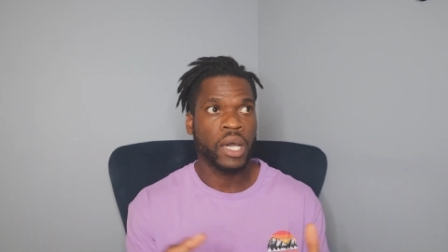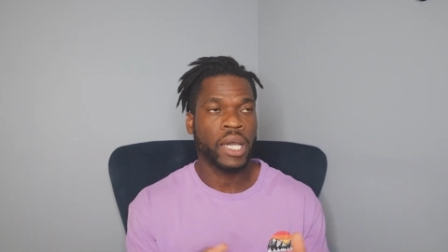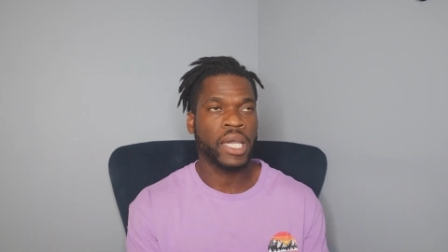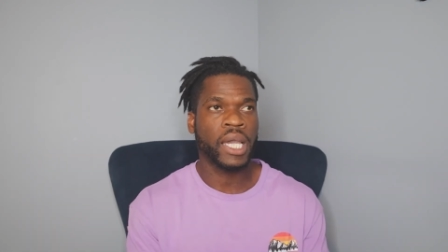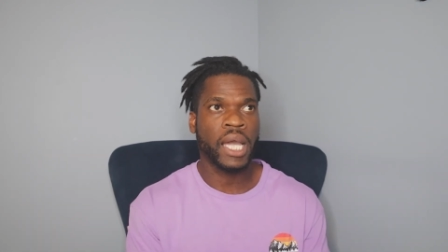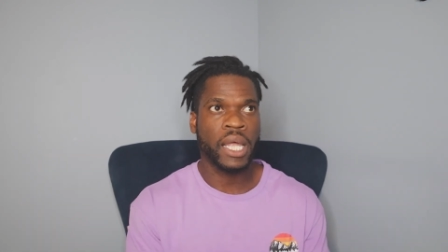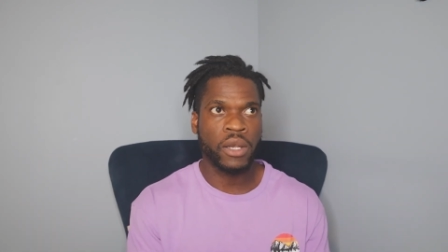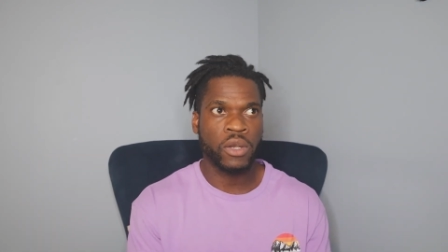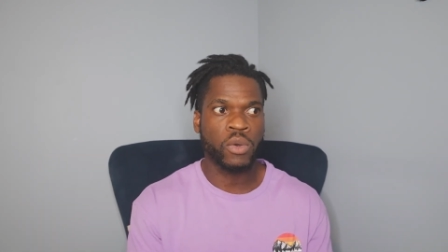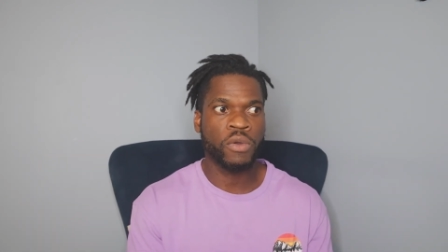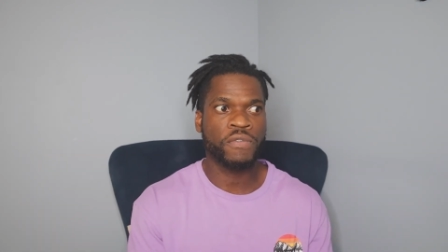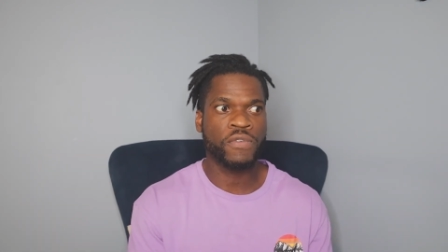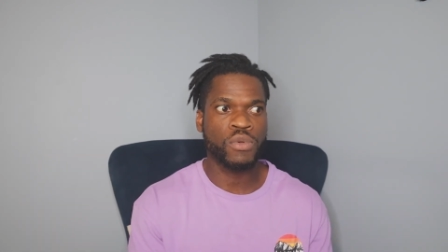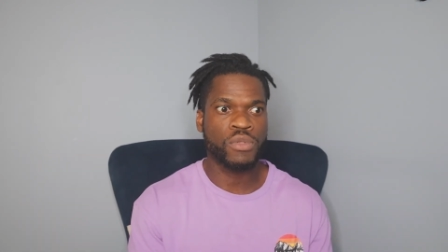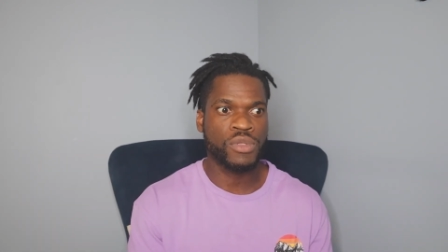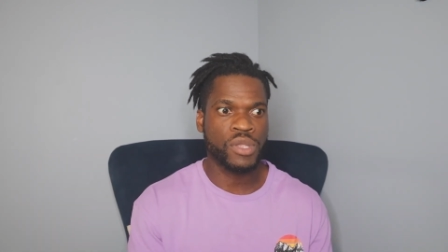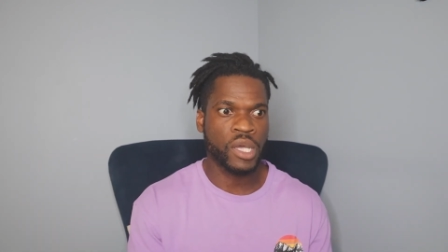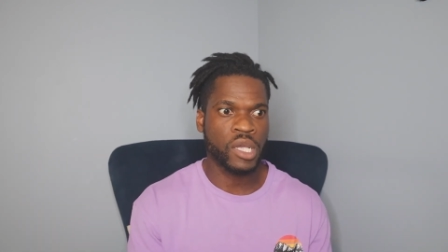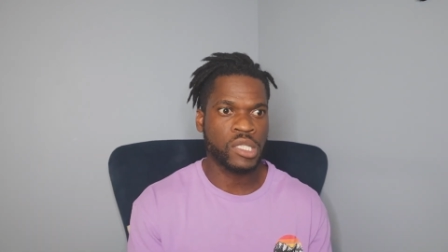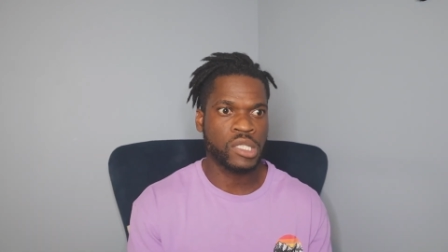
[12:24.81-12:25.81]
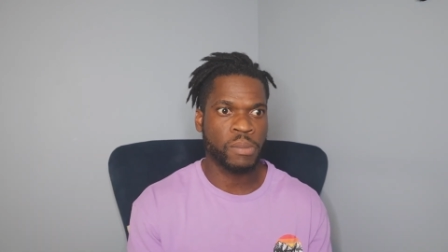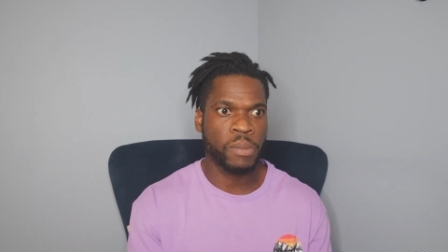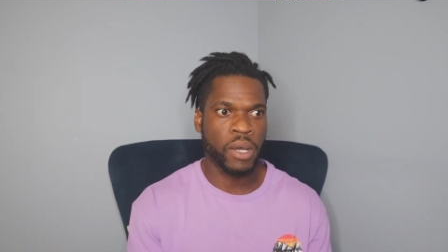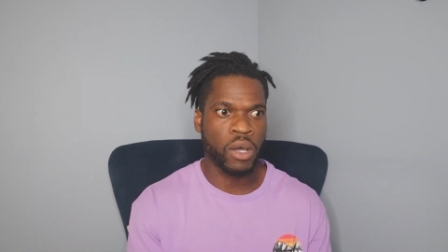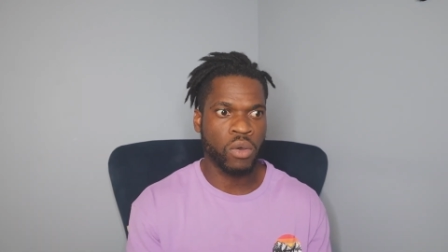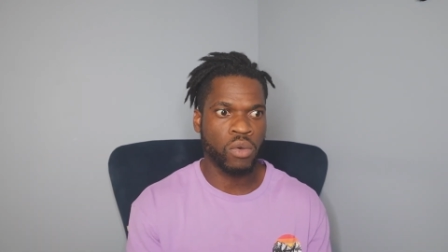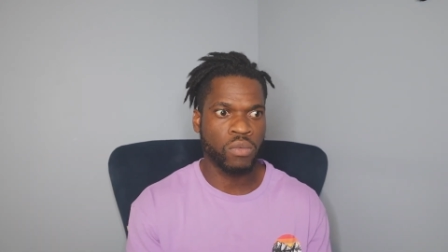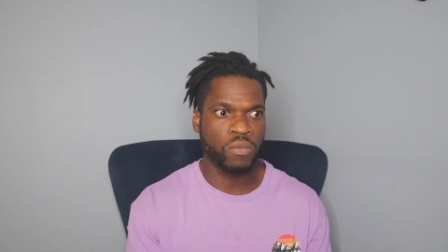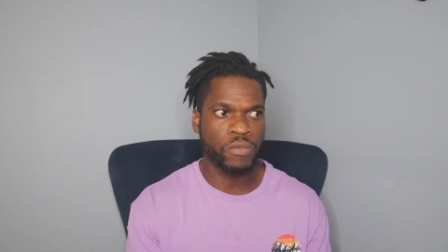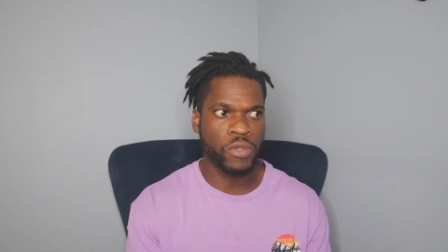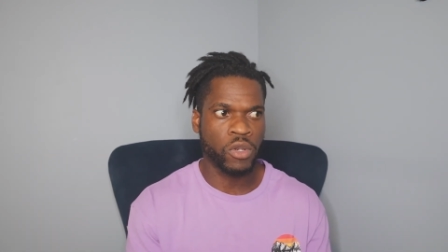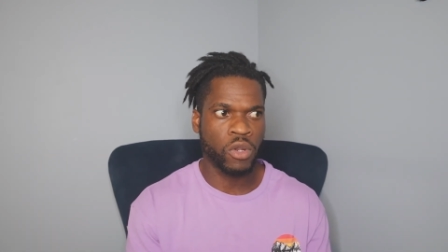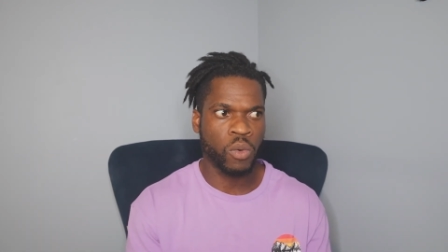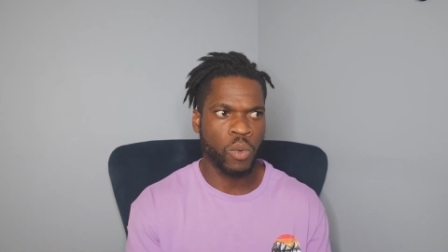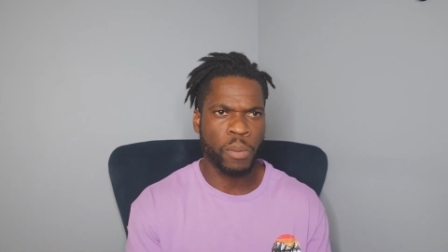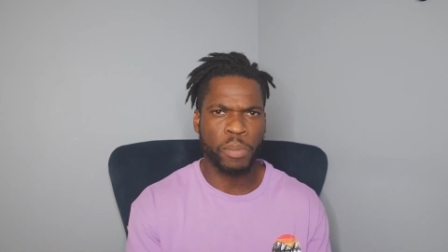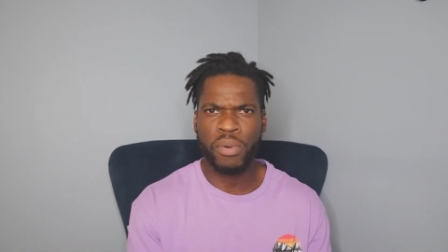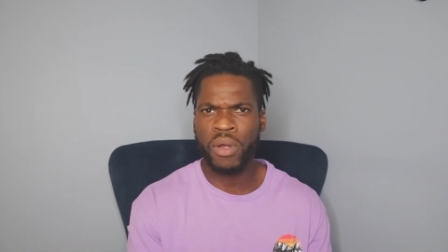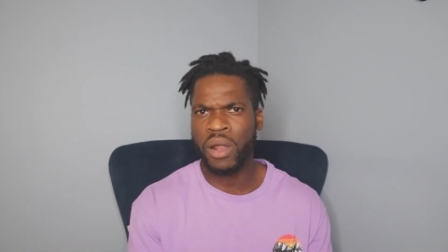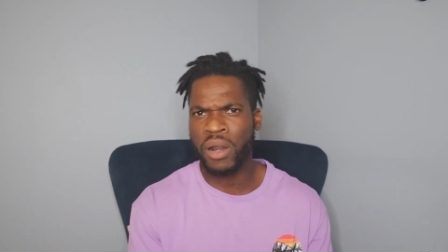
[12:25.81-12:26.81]
I kind of know a few things about, you
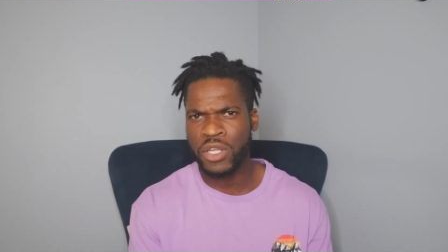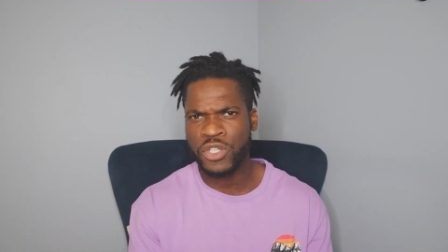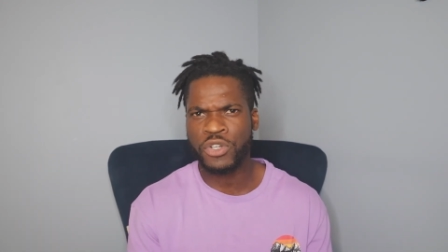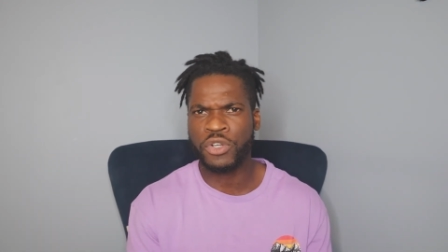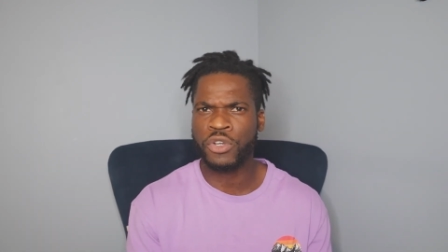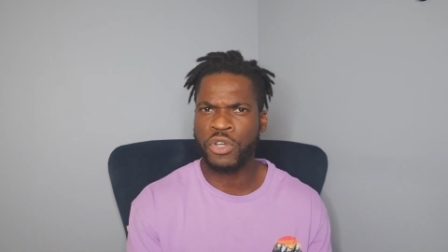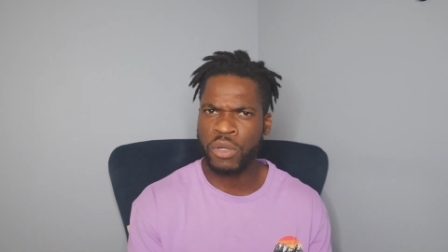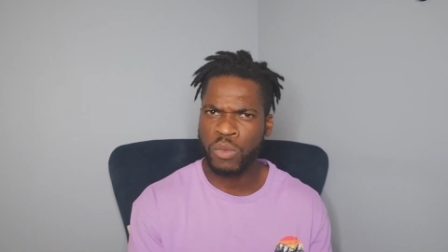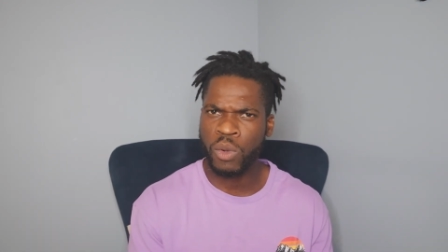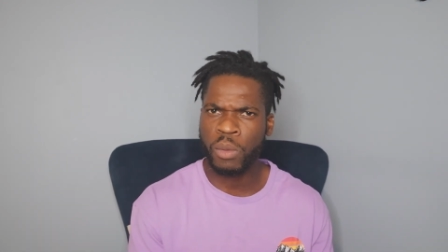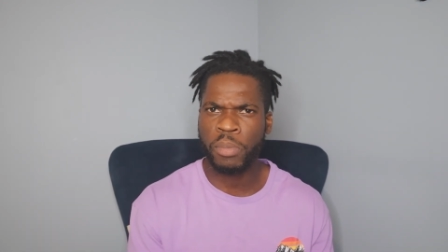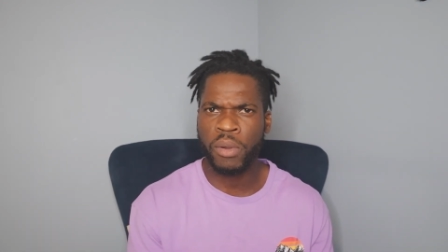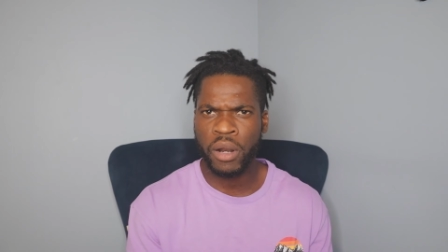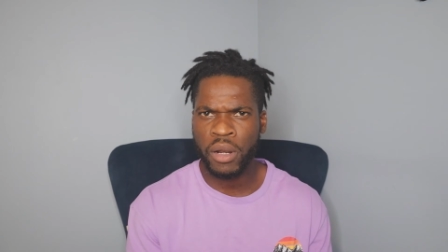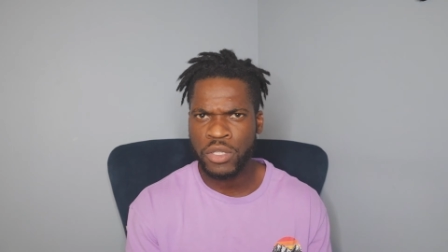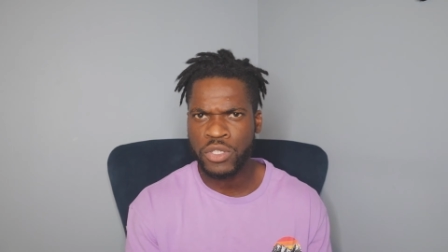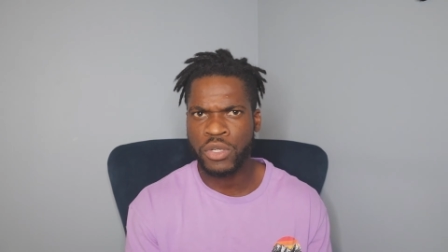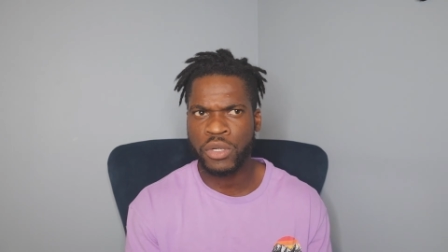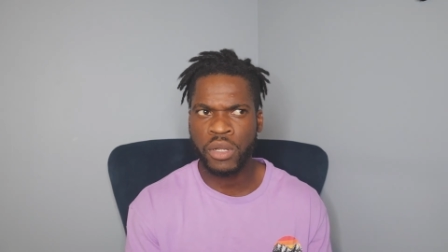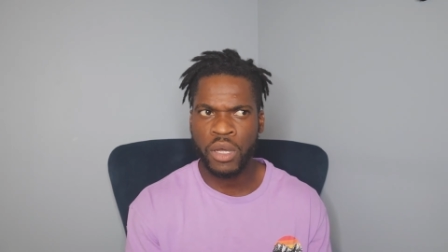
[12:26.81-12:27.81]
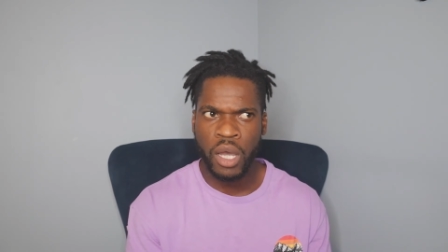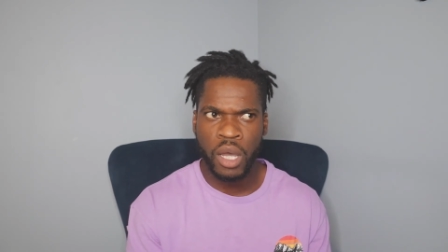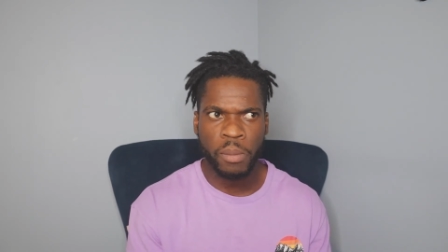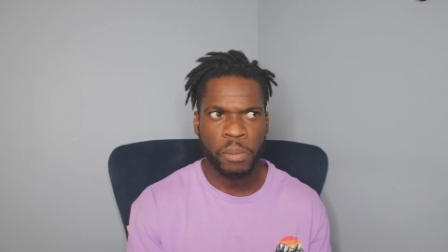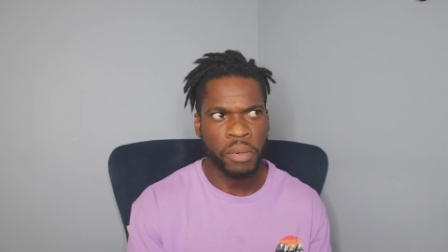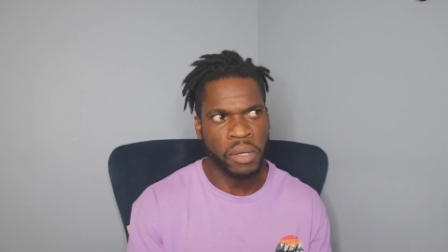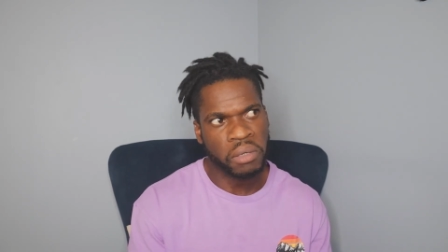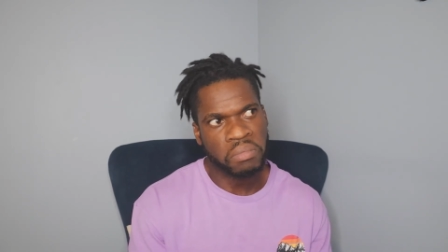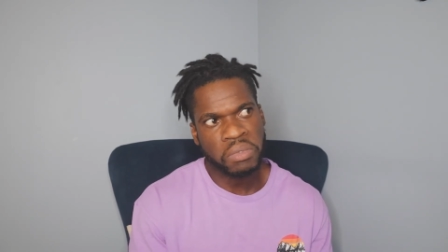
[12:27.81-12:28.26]
know, what products are good and what products are not,